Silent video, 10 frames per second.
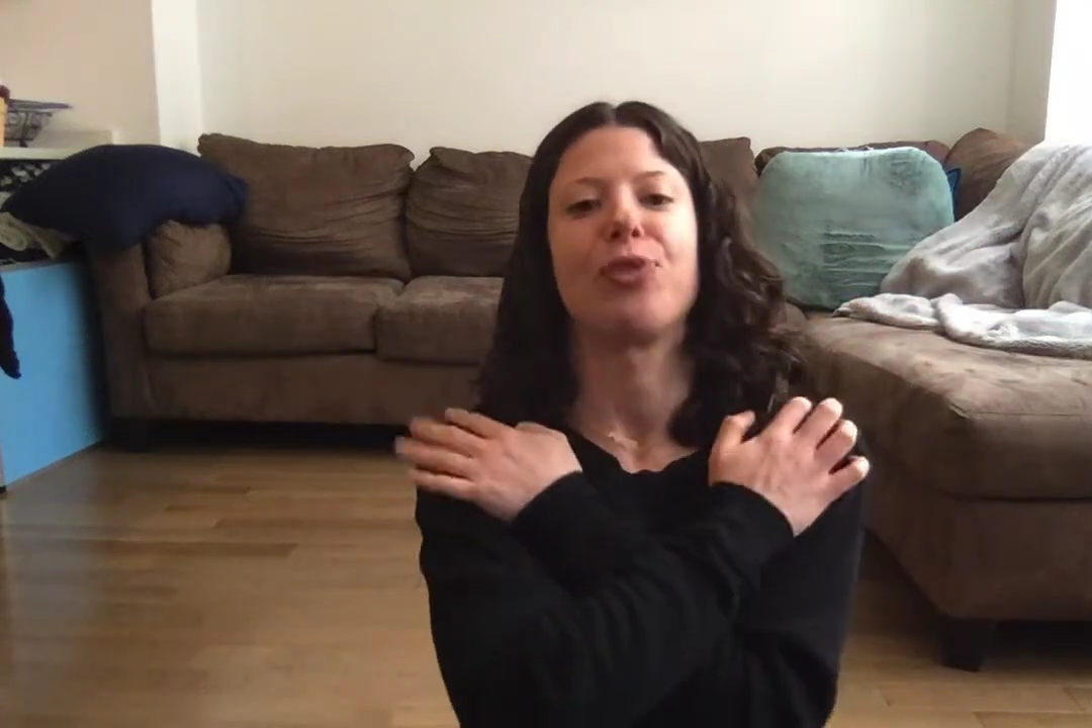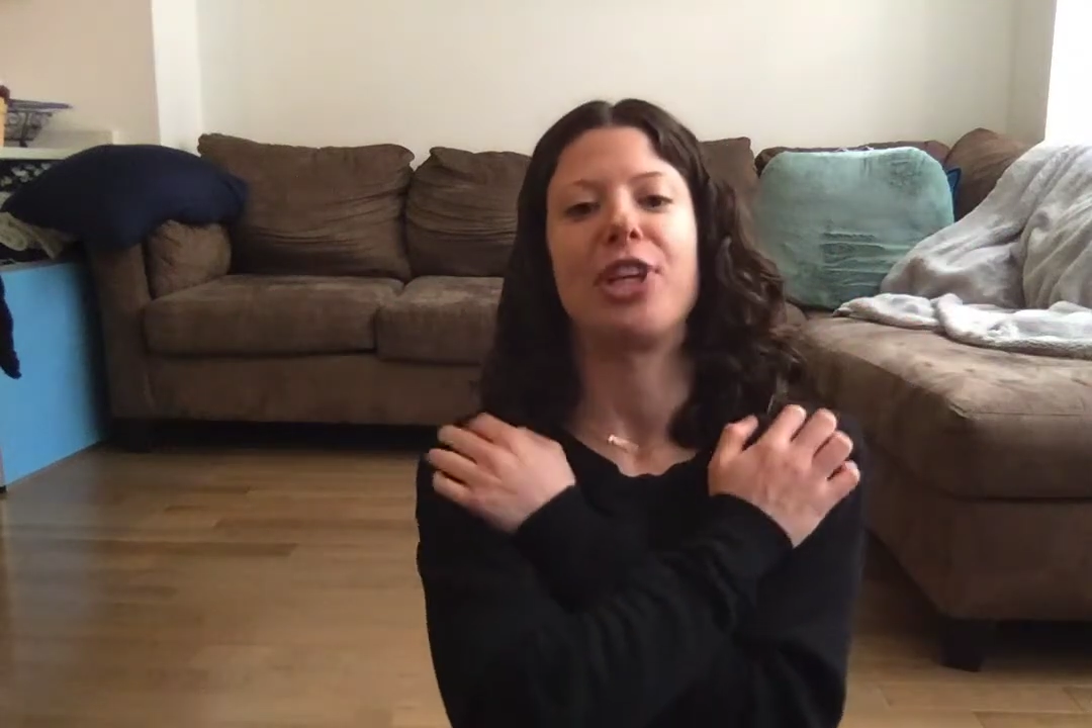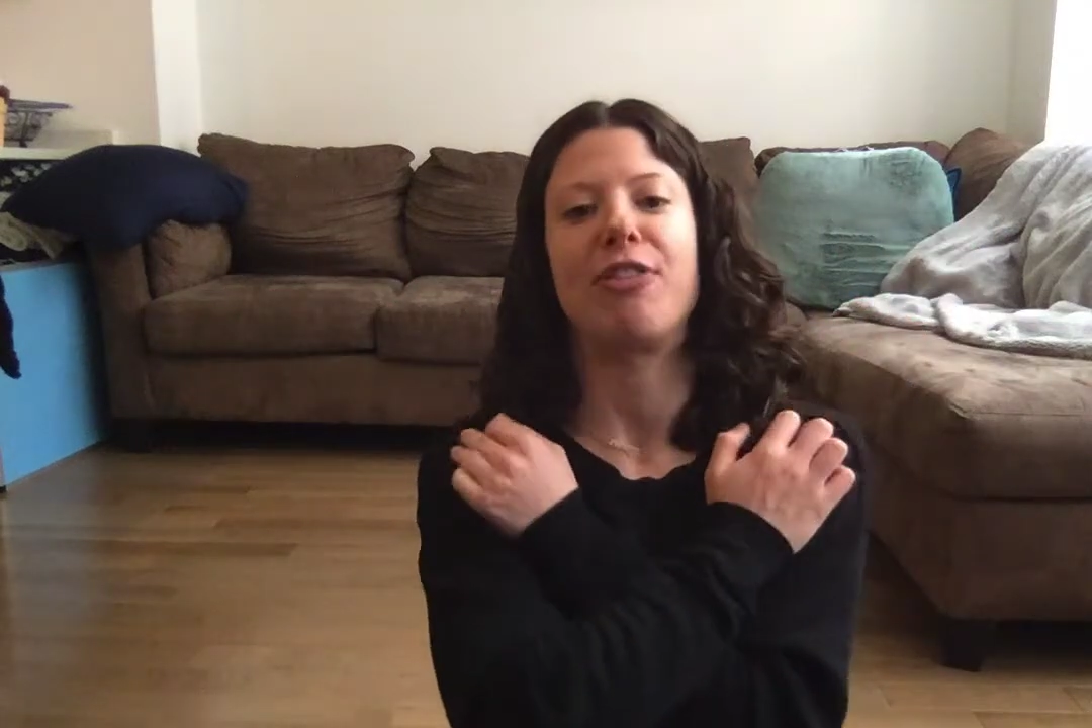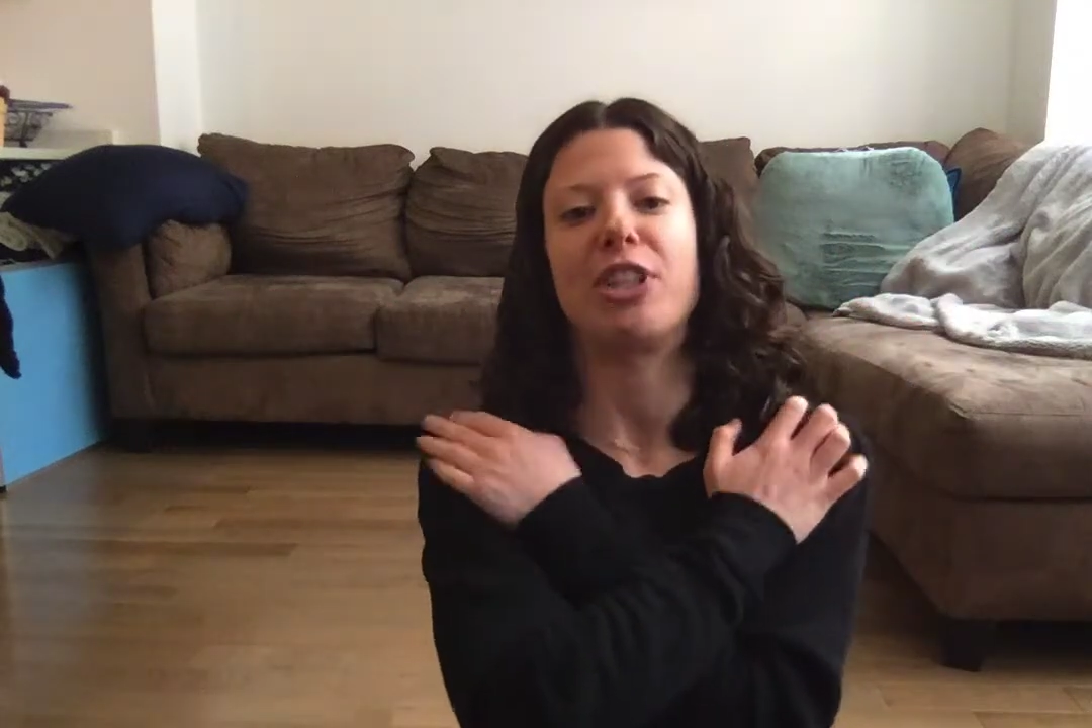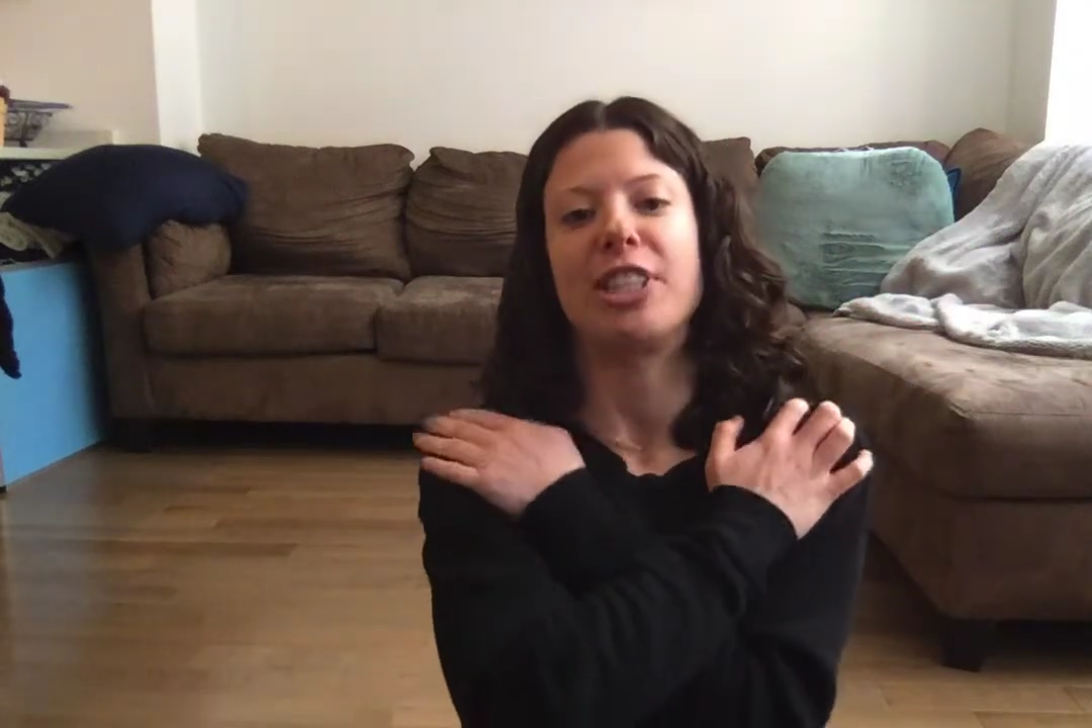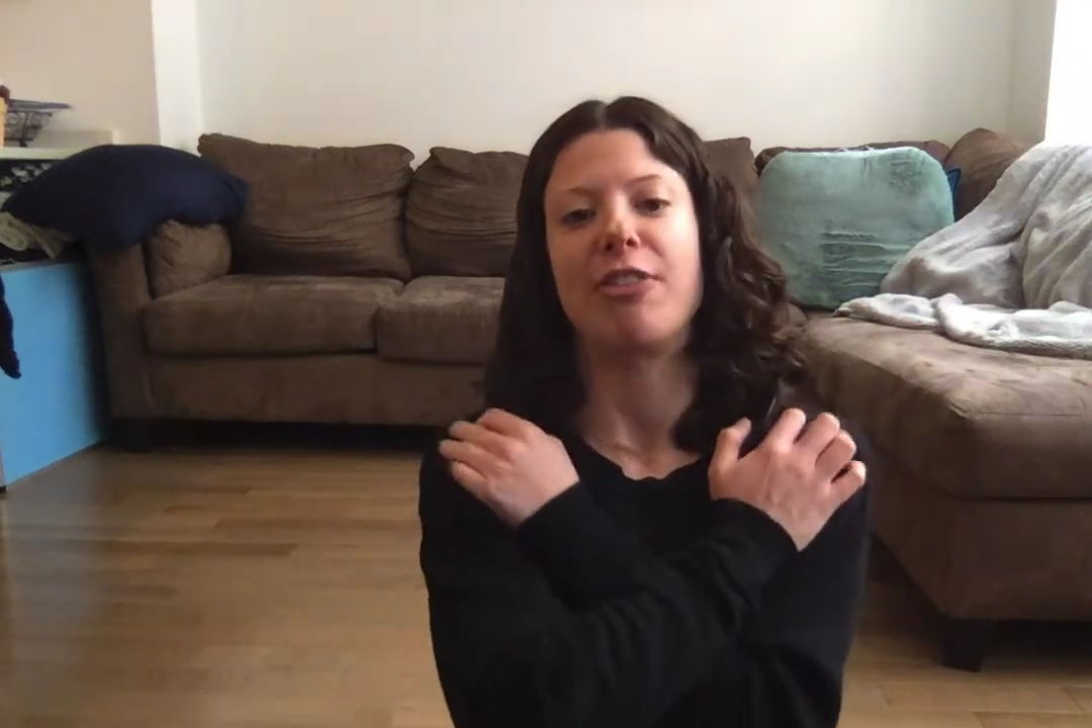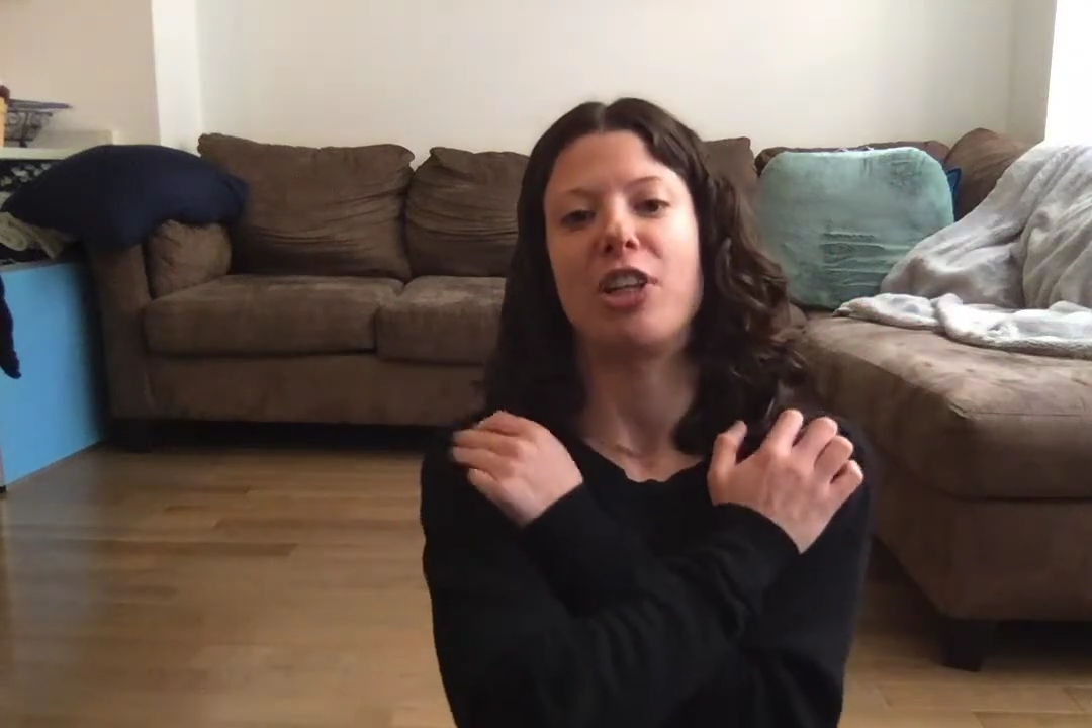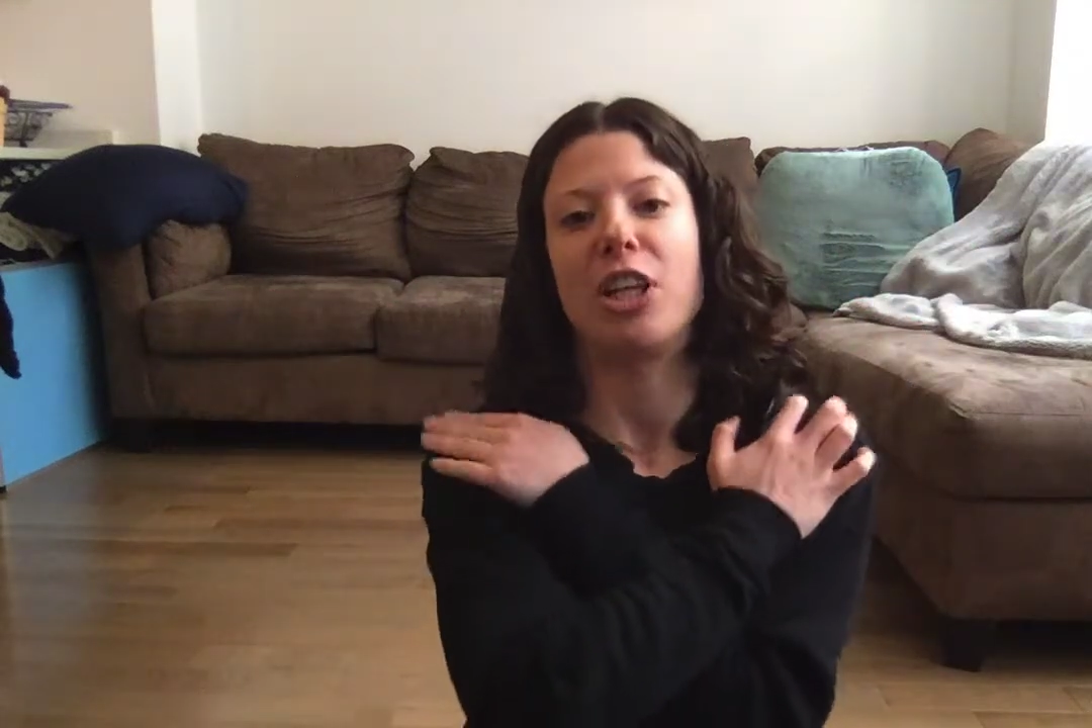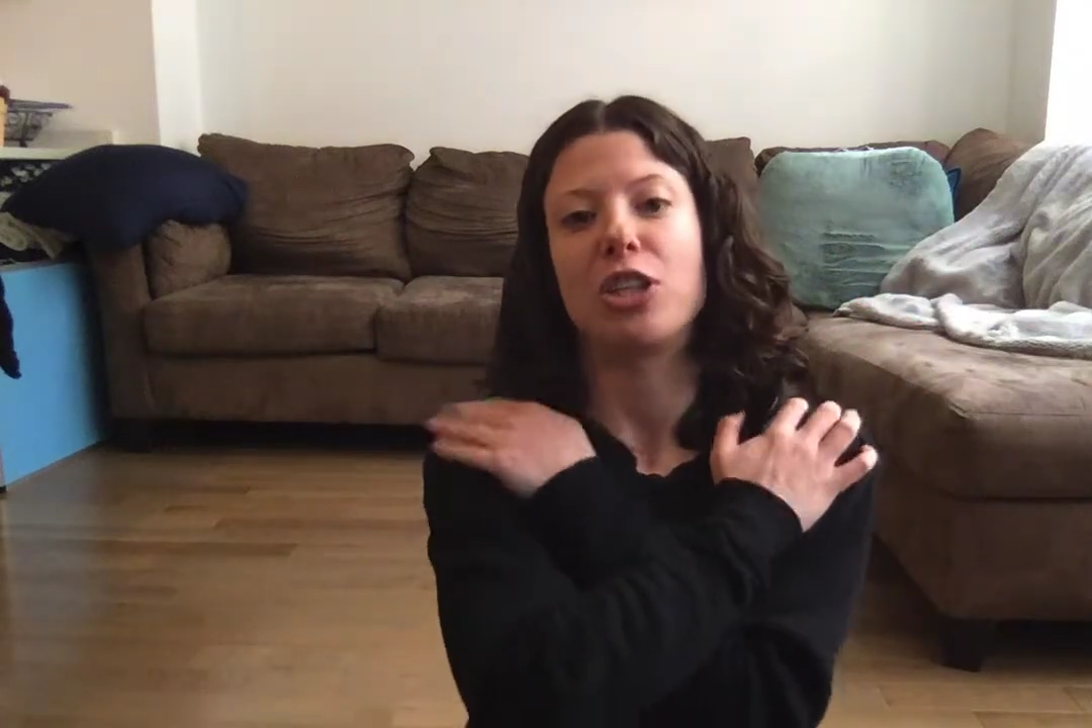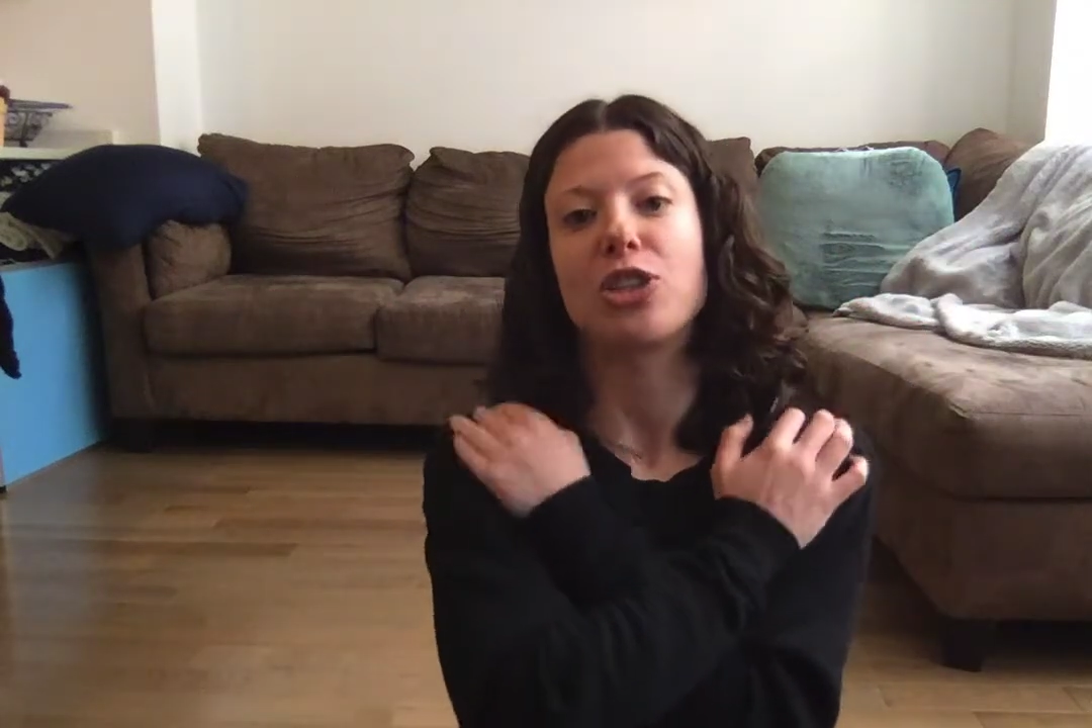give yourself a little